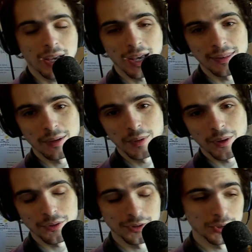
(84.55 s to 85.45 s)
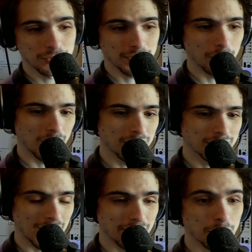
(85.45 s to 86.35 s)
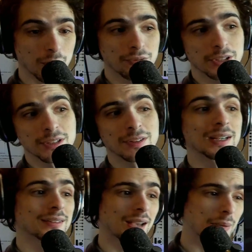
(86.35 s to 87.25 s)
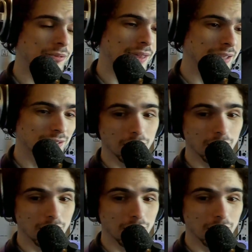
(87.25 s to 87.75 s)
and then we also use Streetwise to have more efficiency on top of that.